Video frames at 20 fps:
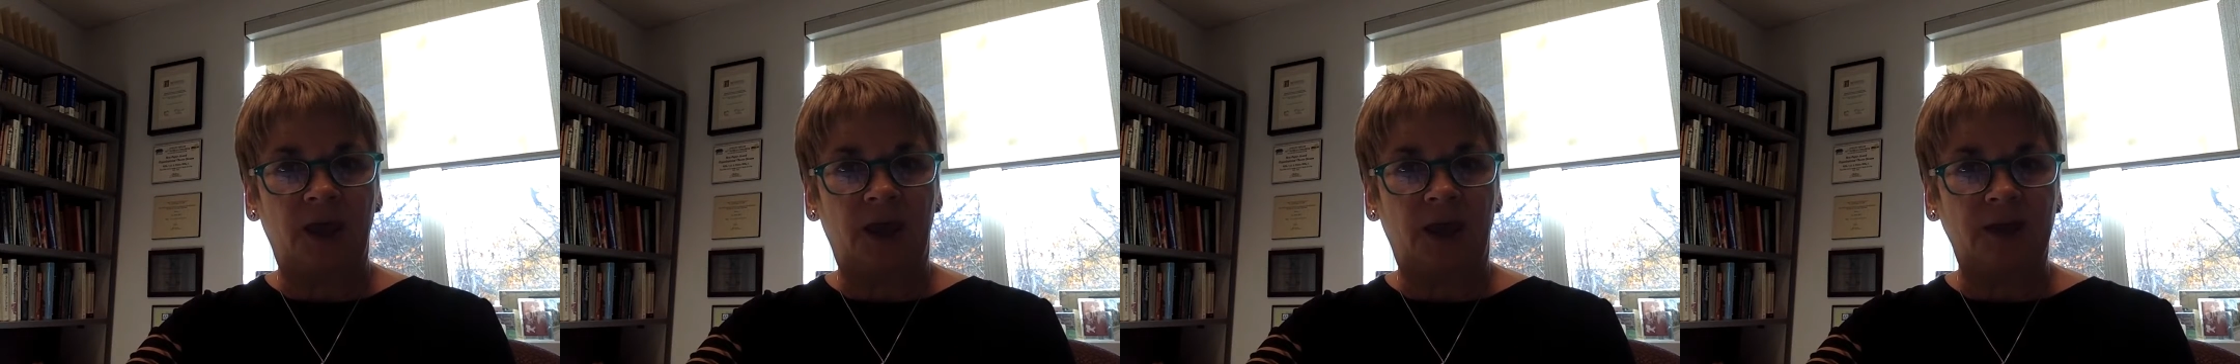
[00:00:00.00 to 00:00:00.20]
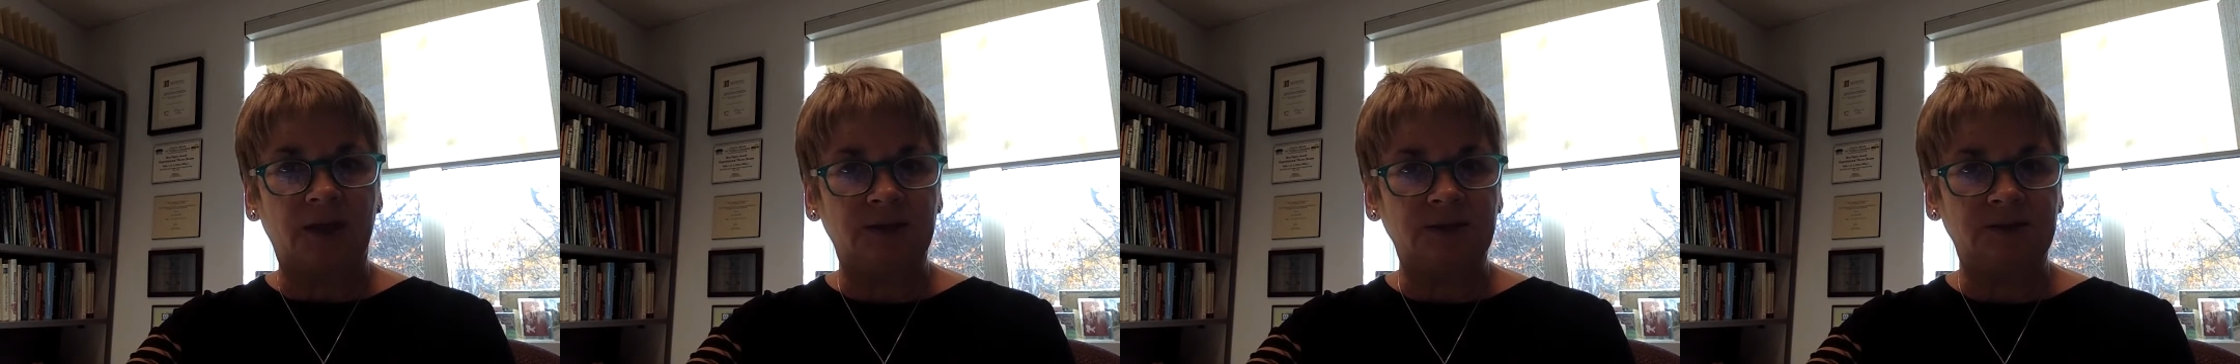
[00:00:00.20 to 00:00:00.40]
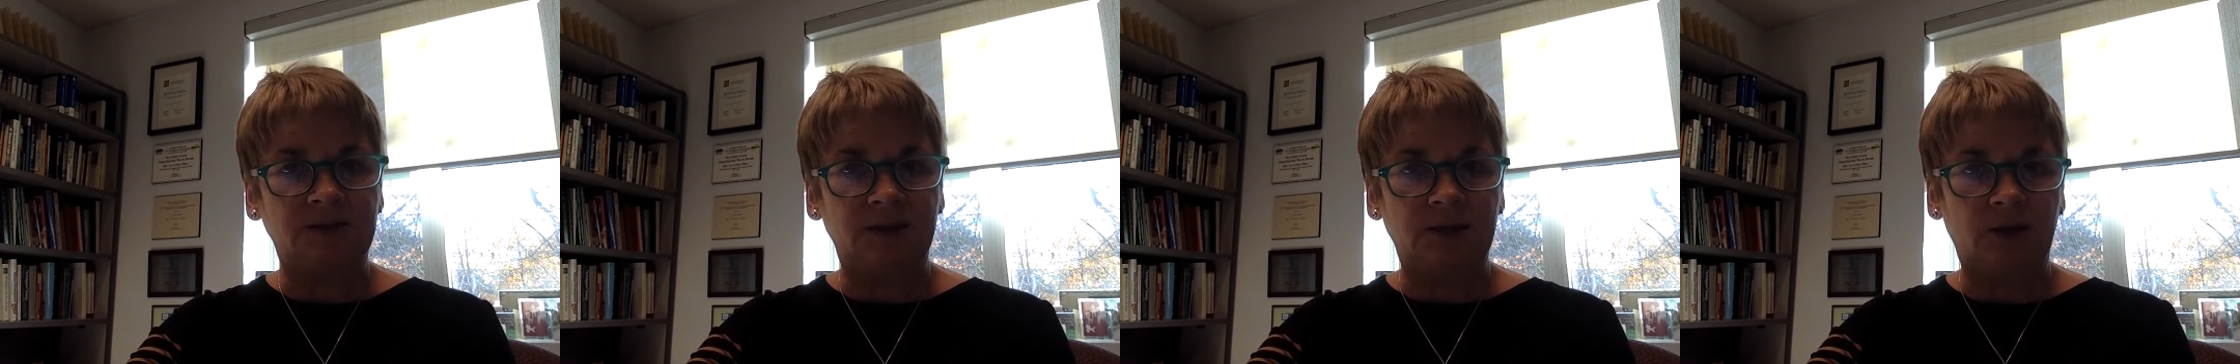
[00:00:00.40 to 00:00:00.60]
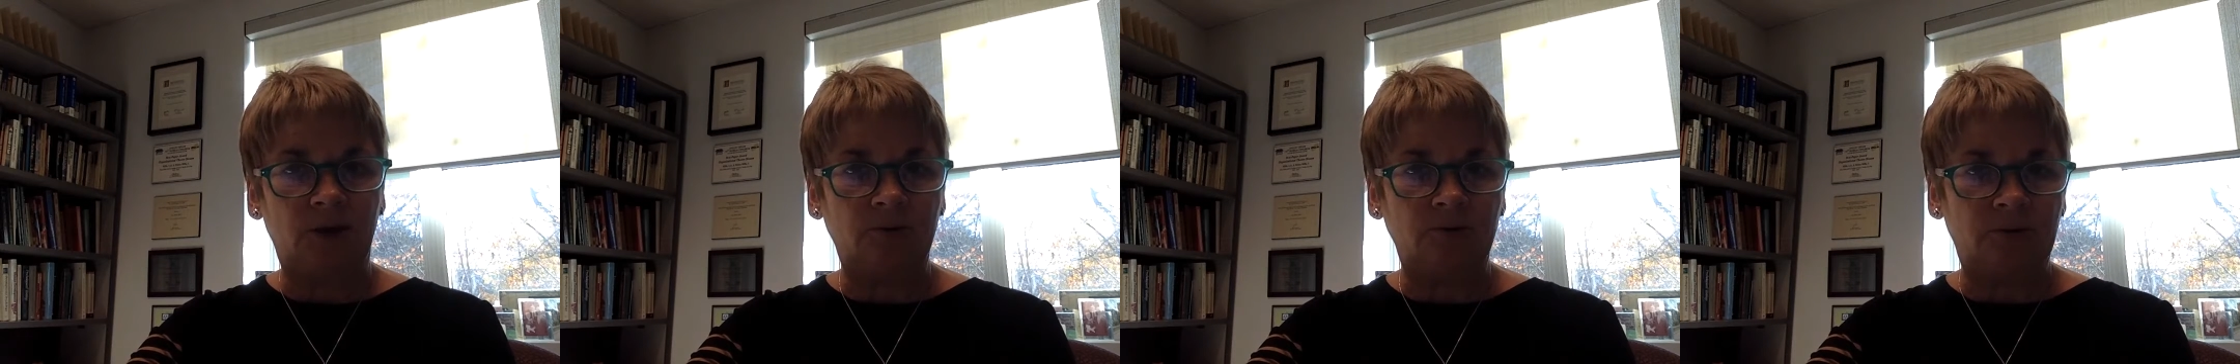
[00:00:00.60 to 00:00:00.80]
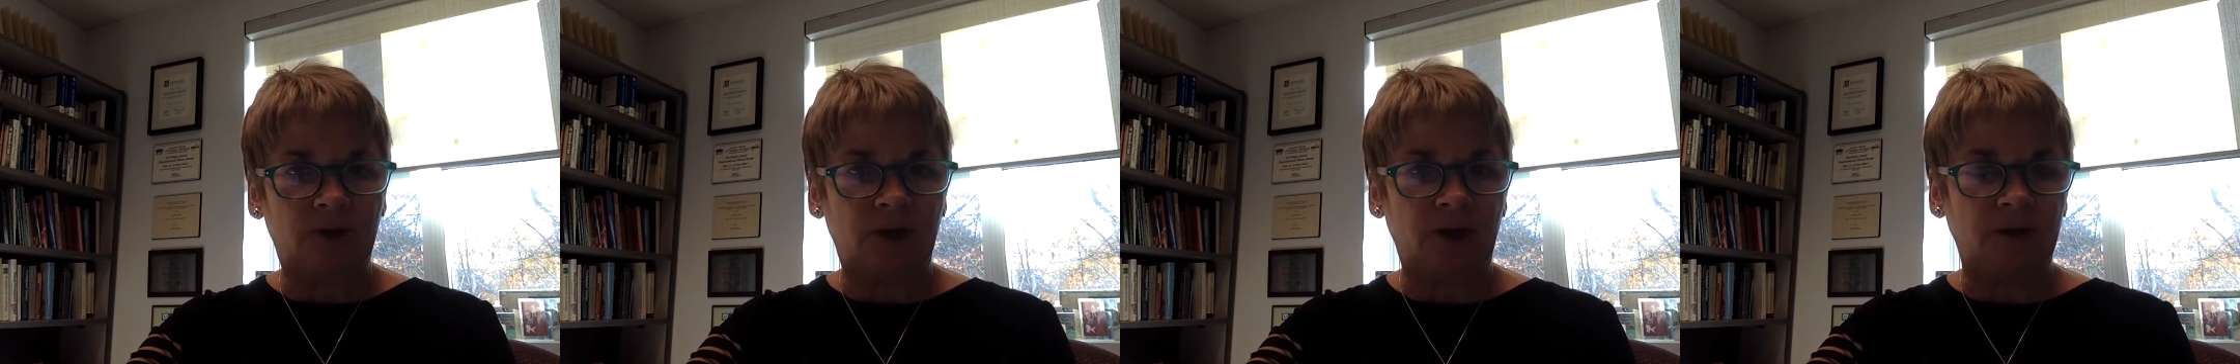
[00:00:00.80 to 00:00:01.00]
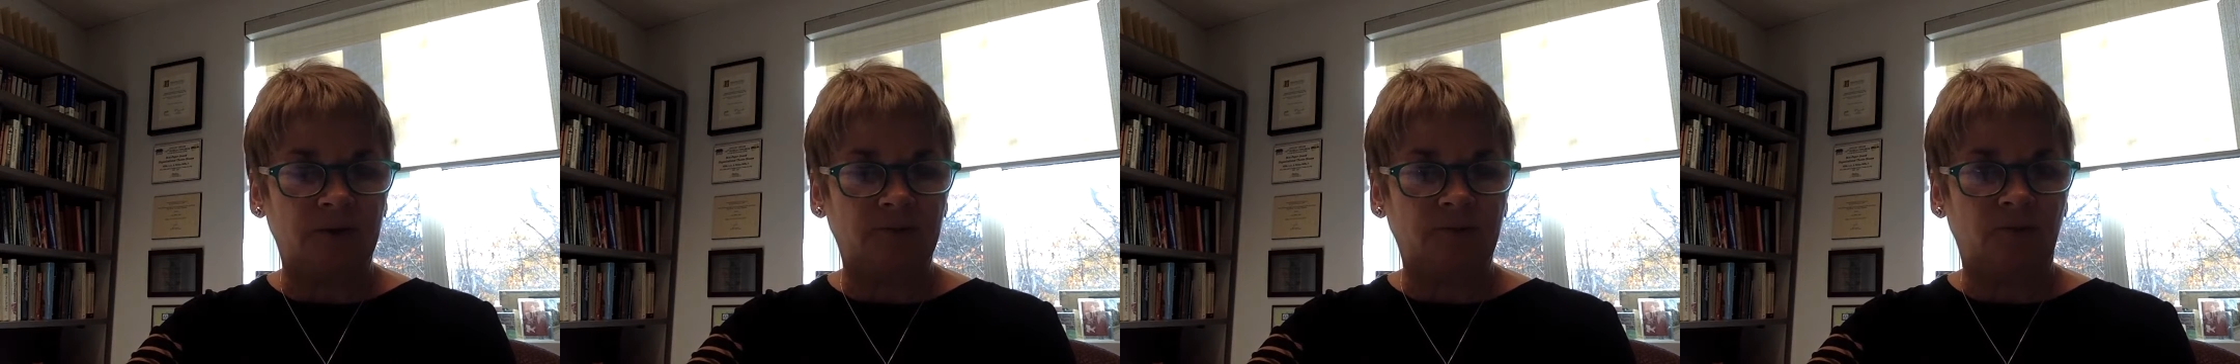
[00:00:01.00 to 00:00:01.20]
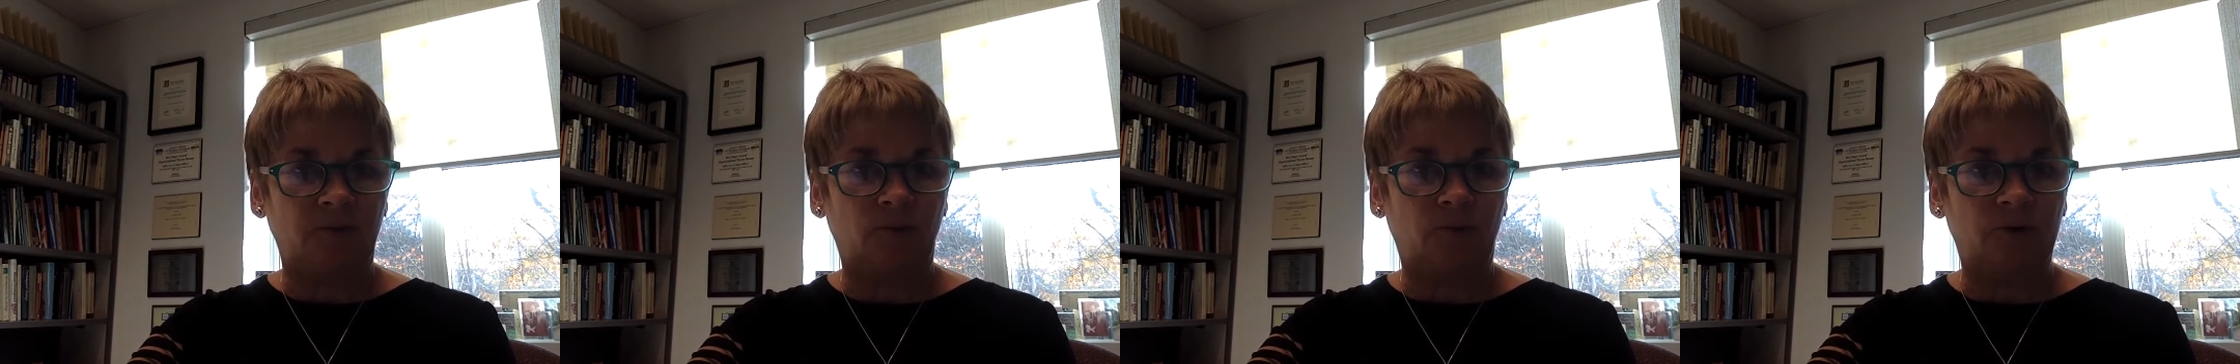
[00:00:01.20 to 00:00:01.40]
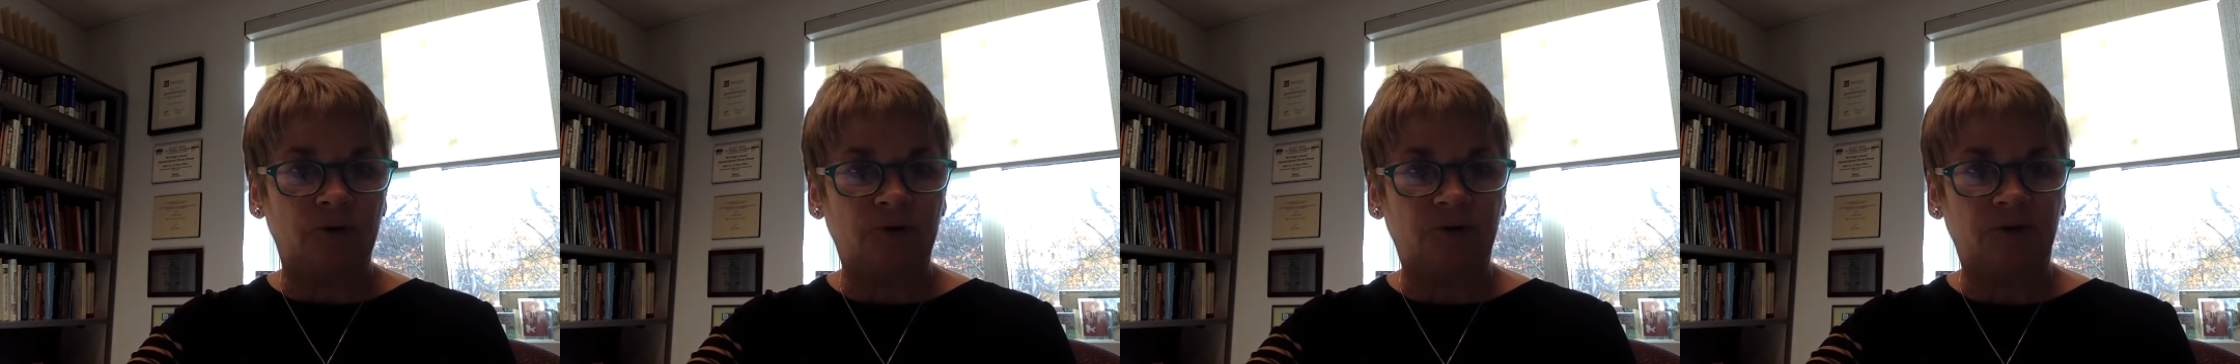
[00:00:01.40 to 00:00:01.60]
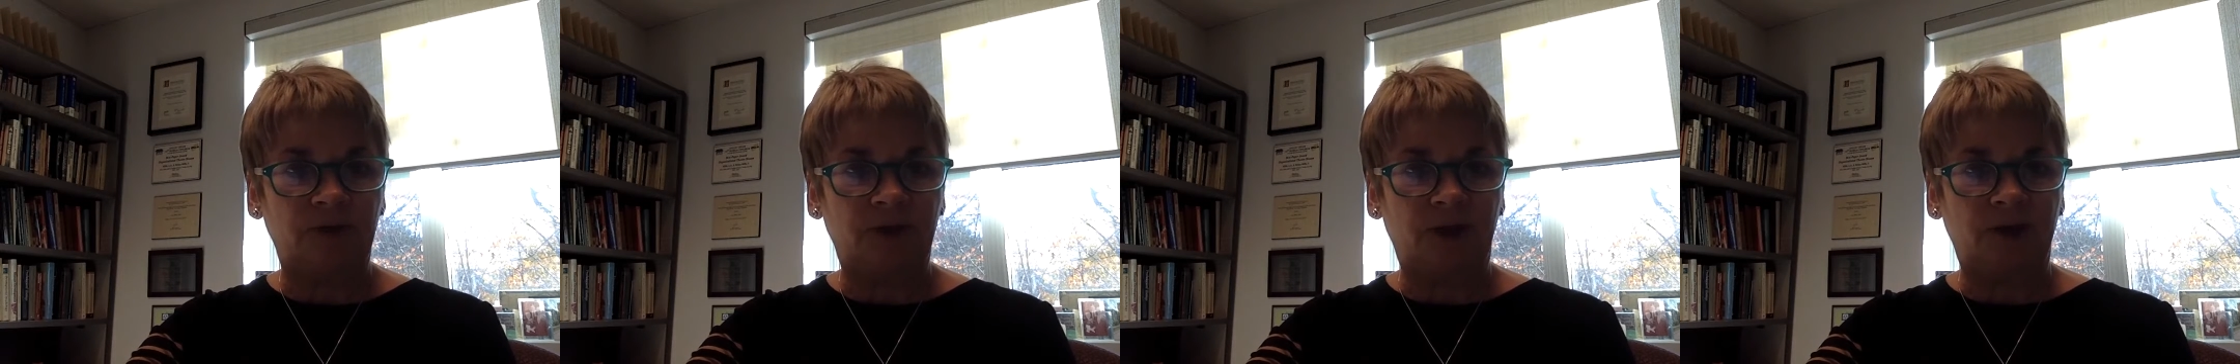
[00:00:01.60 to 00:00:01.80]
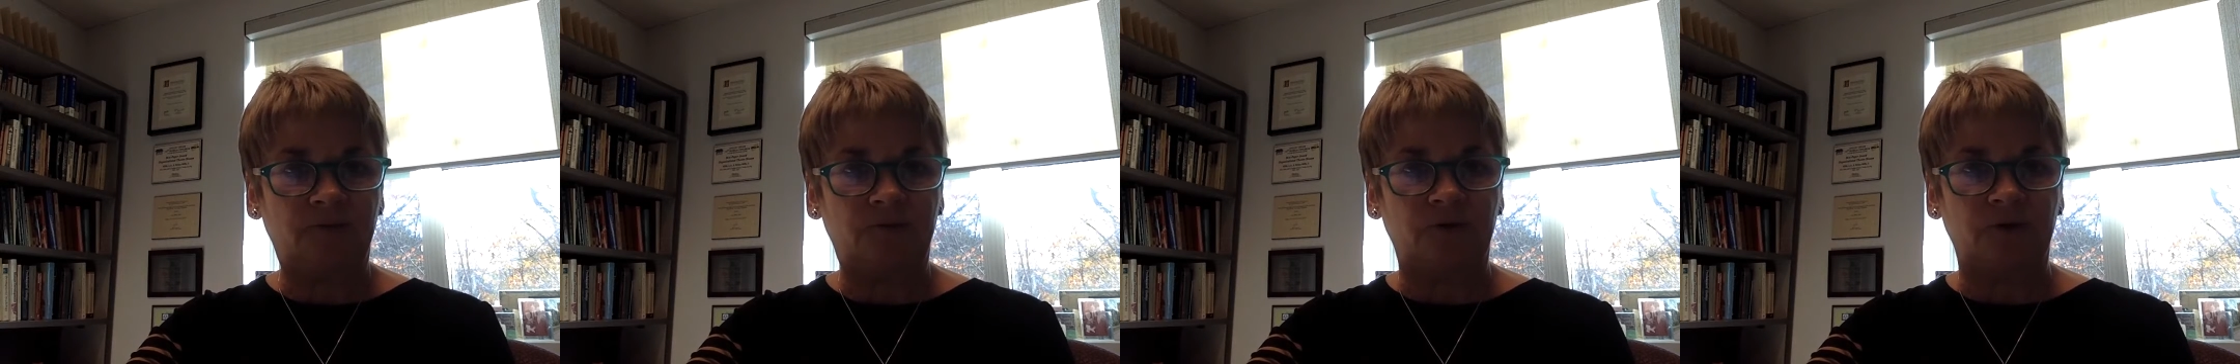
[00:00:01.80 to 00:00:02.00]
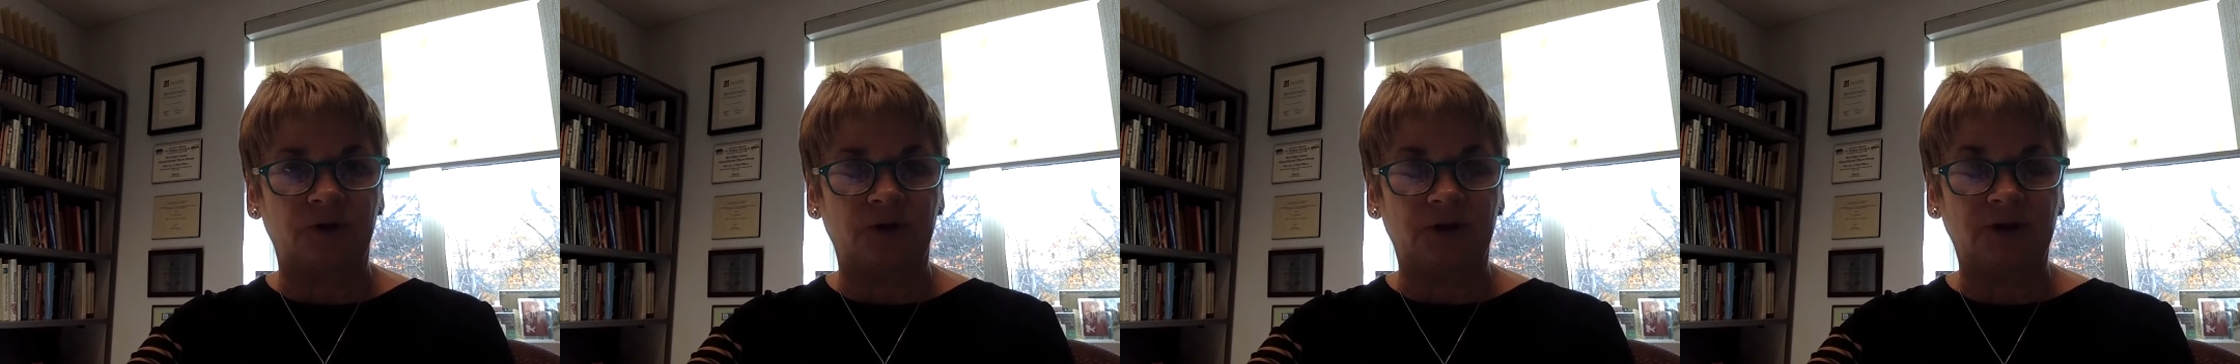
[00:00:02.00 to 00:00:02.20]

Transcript: And is the outcome worth the effort?